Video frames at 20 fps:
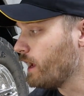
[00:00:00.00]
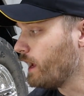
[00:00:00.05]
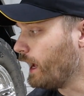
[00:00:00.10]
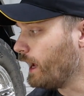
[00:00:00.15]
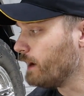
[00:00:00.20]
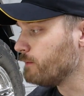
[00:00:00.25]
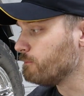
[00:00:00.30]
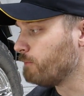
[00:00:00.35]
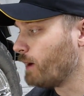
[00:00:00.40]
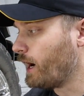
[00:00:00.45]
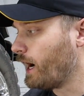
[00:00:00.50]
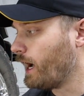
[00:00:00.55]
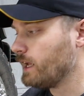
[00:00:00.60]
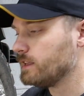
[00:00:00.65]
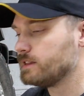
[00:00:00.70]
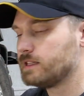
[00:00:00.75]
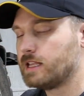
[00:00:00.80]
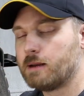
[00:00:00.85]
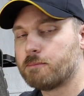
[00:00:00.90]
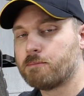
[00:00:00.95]
and
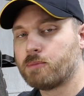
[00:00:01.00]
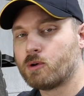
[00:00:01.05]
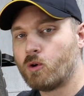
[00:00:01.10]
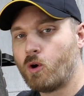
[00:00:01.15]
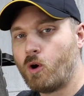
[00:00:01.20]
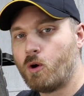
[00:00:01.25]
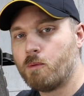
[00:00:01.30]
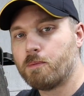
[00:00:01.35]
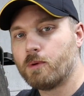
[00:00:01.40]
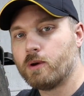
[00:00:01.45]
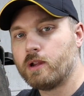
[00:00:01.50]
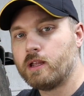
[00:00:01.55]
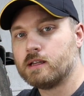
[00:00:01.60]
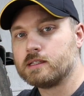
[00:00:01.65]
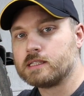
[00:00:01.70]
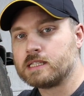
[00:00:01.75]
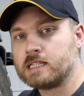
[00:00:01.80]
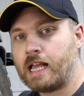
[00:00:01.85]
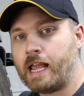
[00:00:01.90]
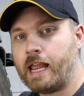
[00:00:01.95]
buy the
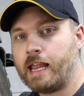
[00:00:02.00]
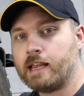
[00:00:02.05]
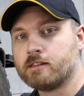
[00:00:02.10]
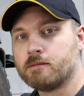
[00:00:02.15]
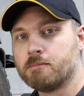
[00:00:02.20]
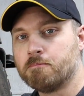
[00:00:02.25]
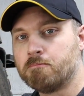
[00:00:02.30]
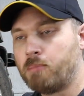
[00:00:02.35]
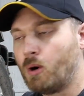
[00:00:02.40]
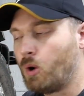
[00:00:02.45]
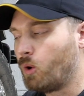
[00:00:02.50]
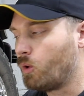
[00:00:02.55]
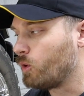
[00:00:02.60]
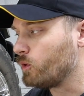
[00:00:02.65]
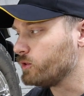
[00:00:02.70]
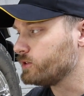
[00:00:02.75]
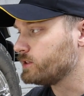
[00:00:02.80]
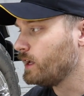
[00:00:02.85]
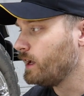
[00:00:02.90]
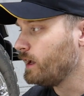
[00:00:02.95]
appropriate length
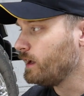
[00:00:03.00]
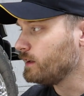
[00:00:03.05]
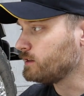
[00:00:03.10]
bolt